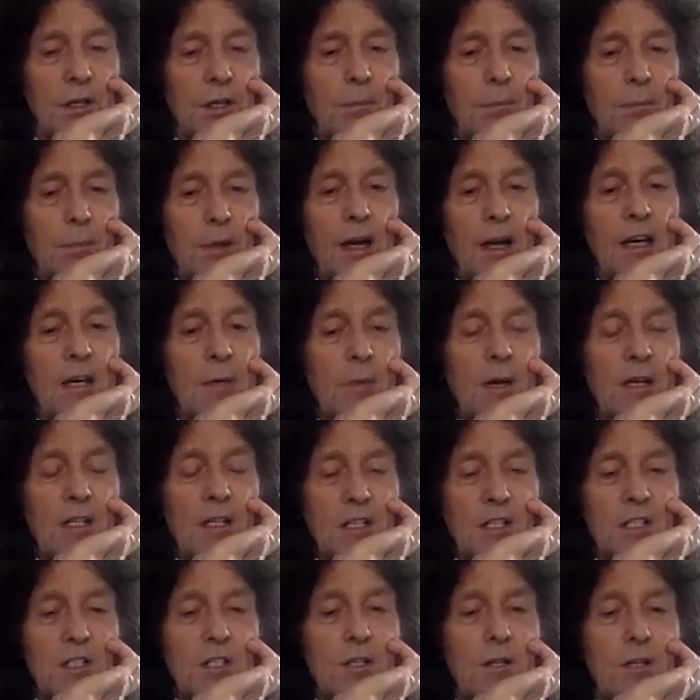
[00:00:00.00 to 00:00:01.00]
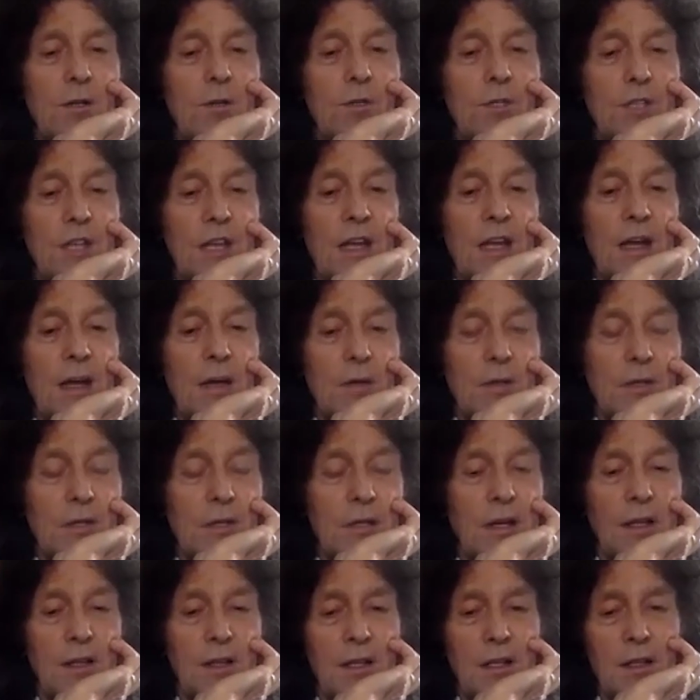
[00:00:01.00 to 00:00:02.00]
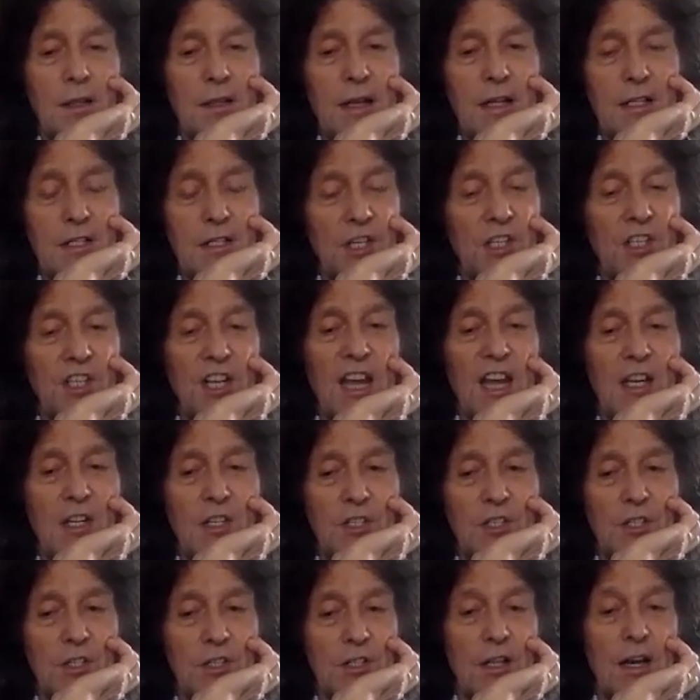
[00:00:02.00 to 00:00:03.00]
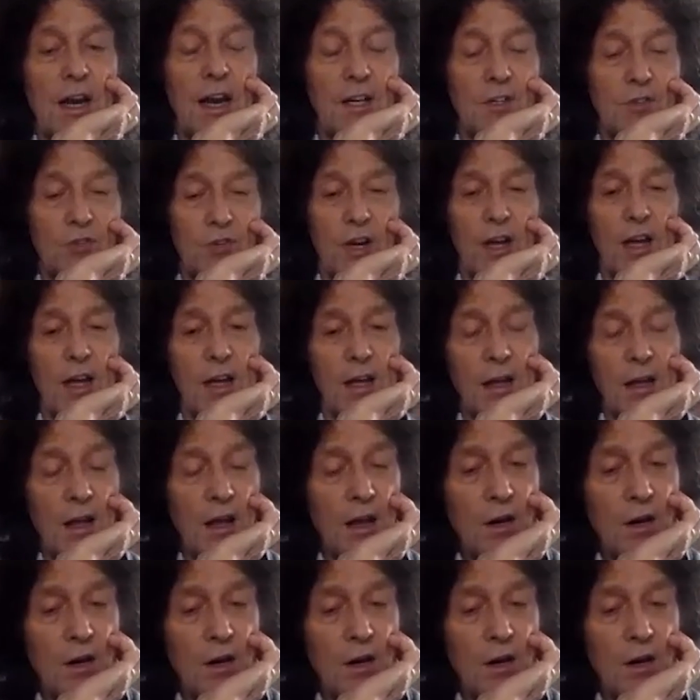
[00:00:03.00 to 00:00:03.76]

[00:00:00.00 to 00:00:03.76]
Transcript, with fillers: Melody wise, it's losing out. And I think that's a danger that I try